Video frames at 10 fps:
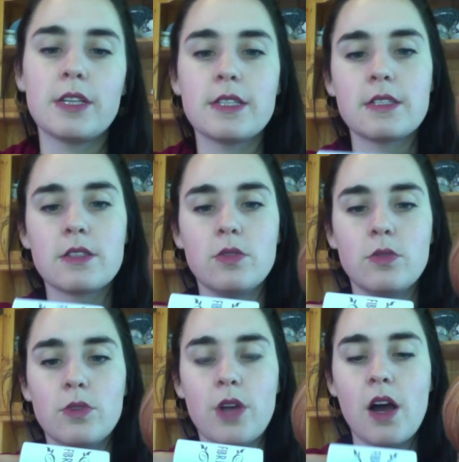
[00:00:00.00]
it's
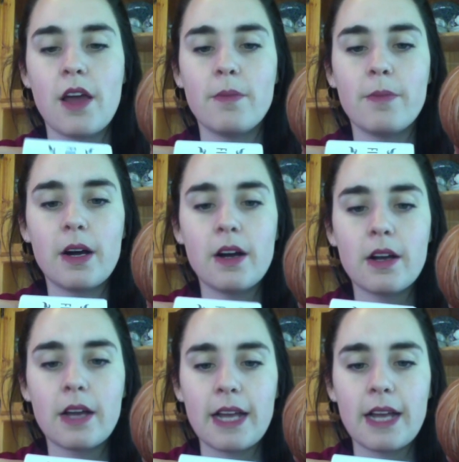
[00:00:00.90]
called Ironbark,